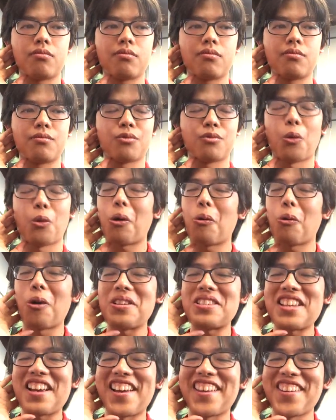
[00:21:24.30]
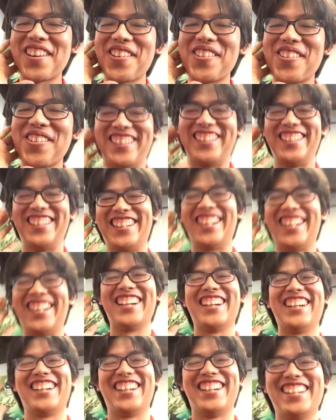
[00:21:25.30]
What was I though?
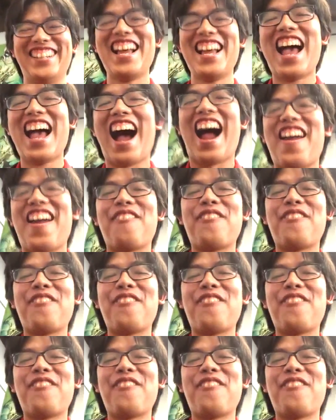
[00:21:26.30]
I feel